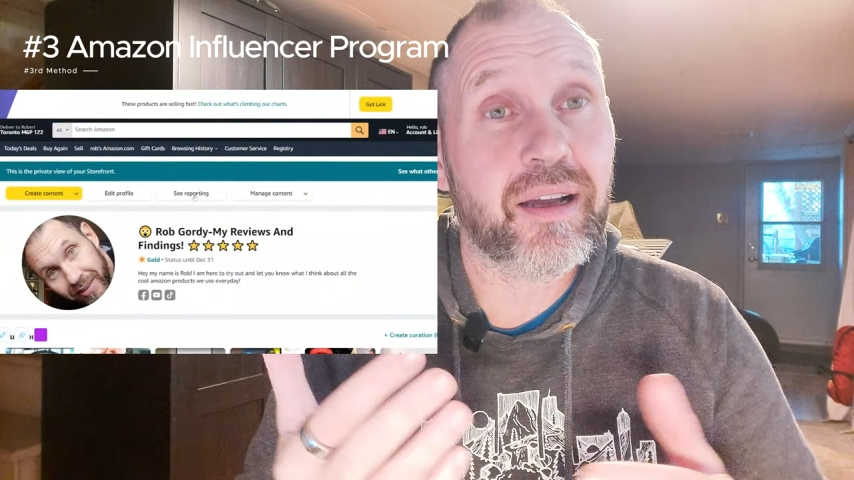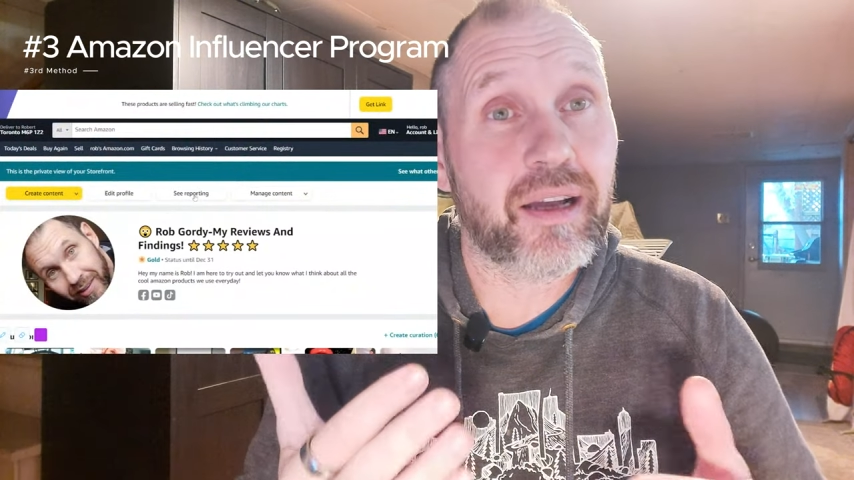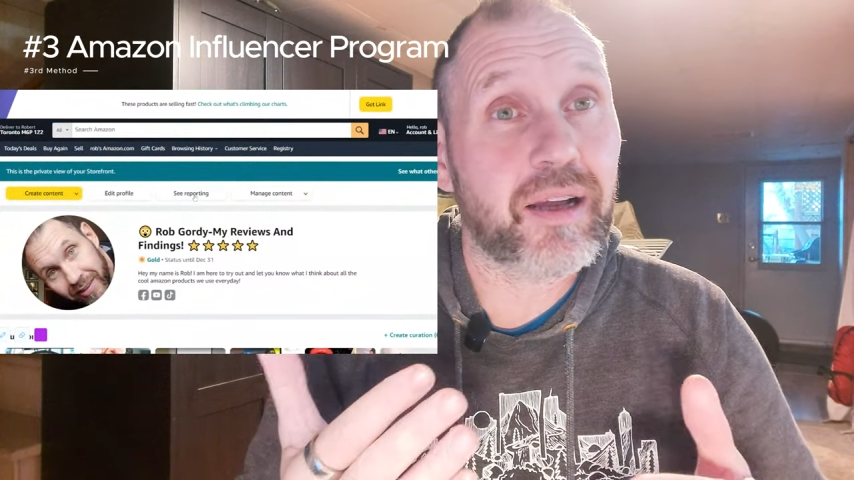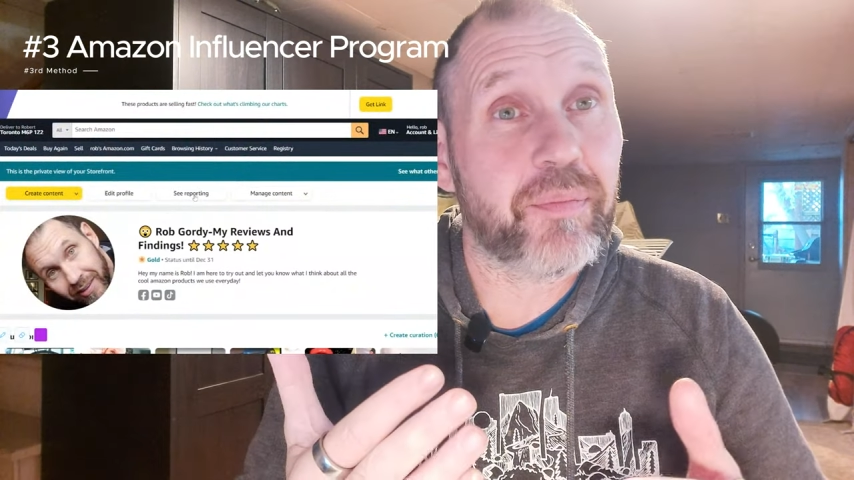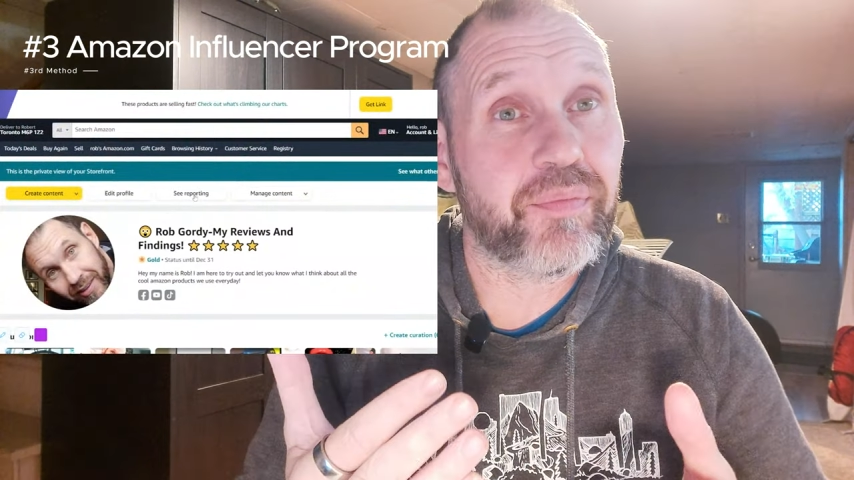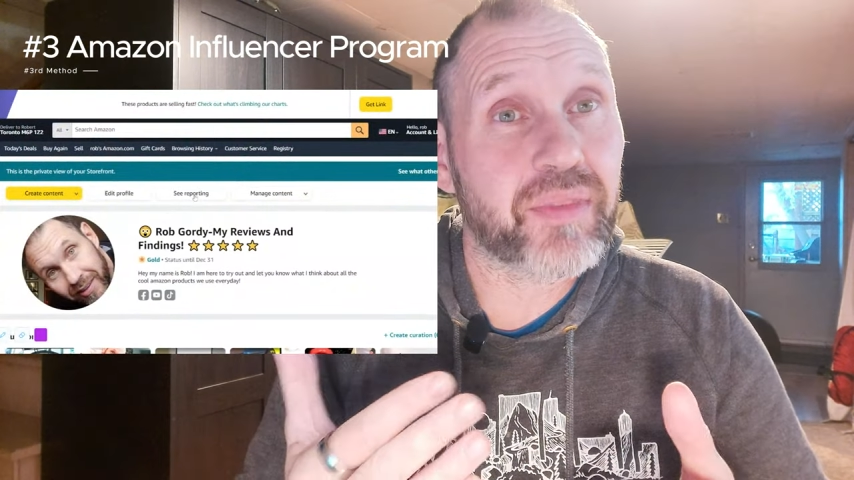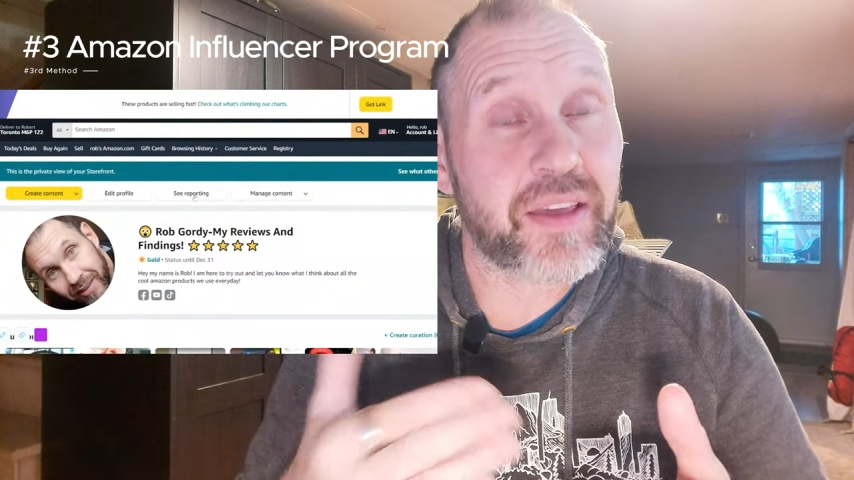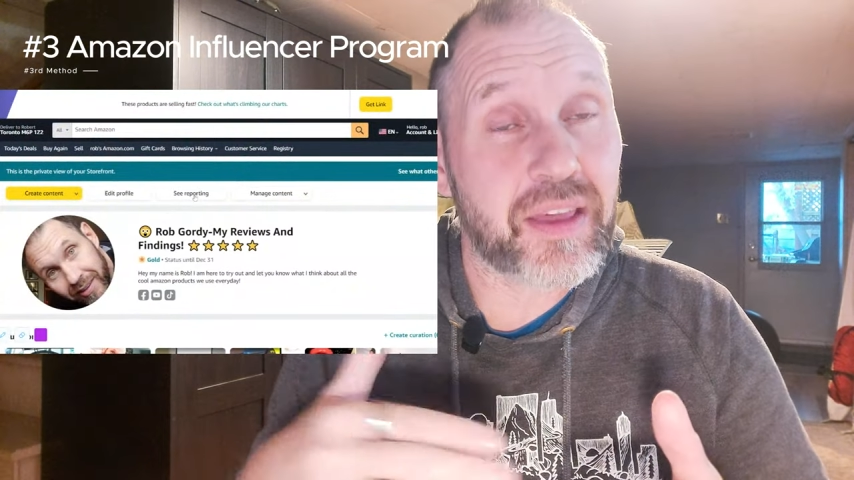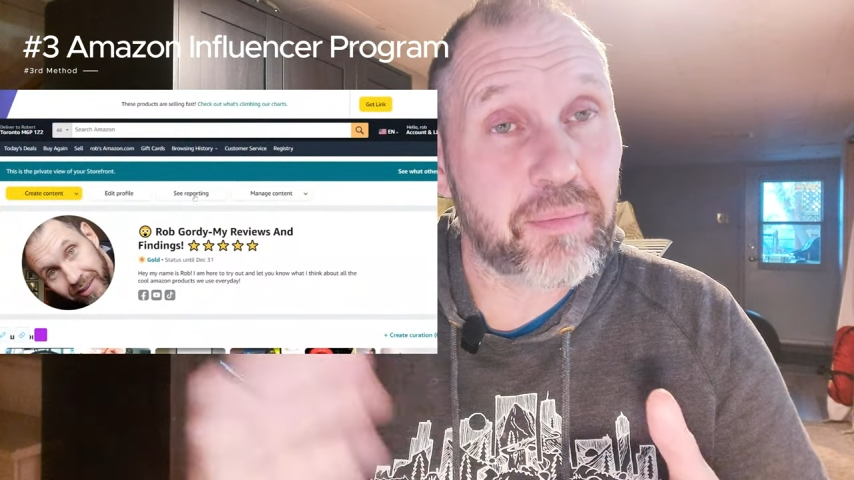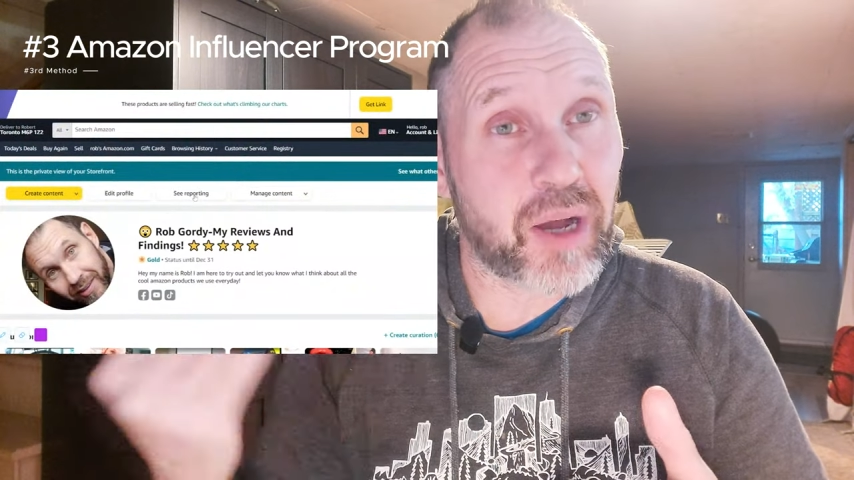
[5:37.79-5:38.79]

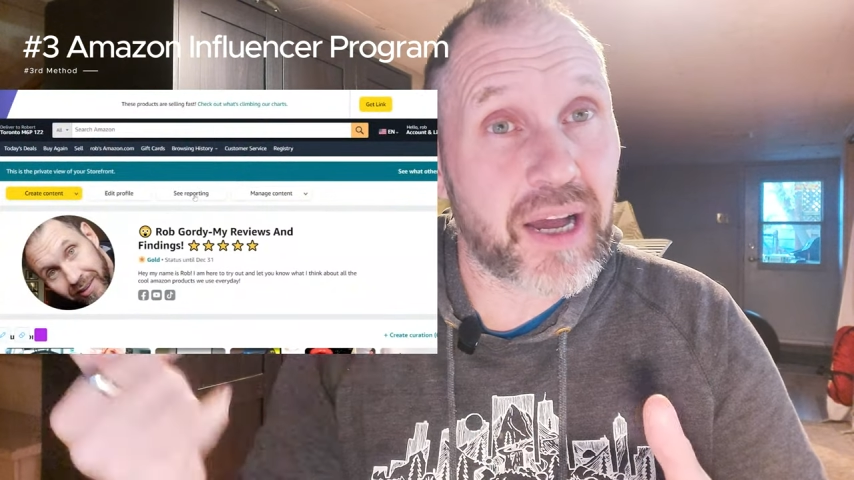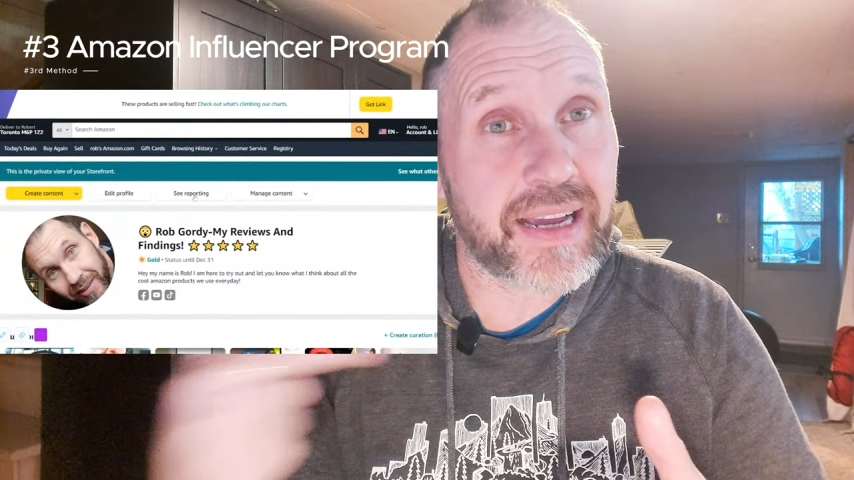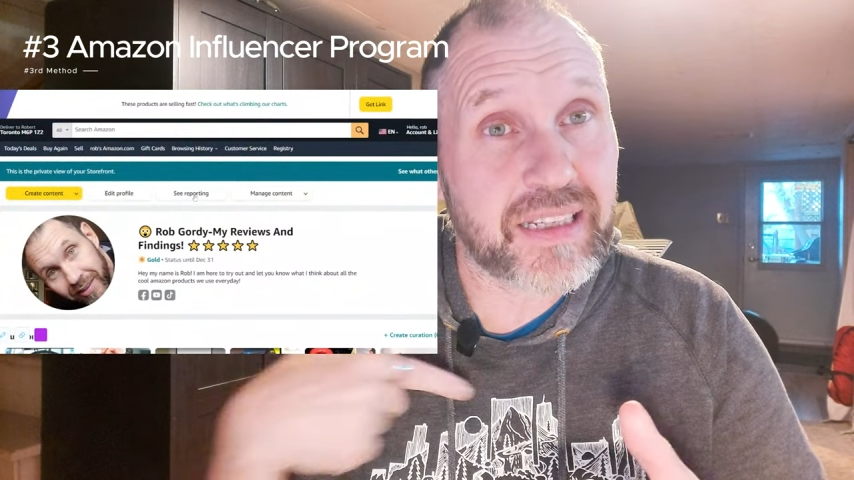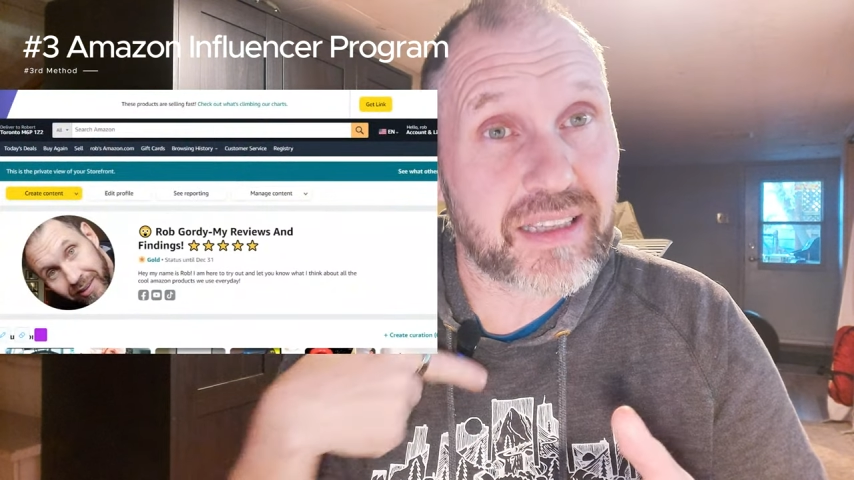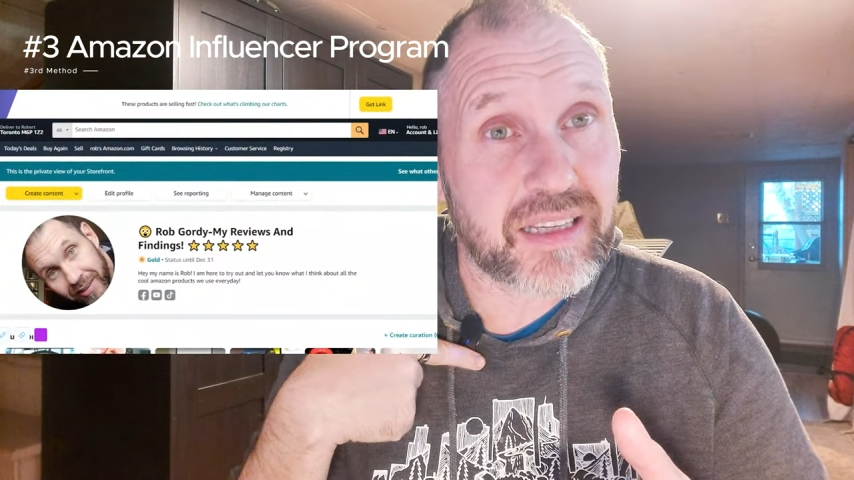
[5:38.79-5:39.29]
and then buys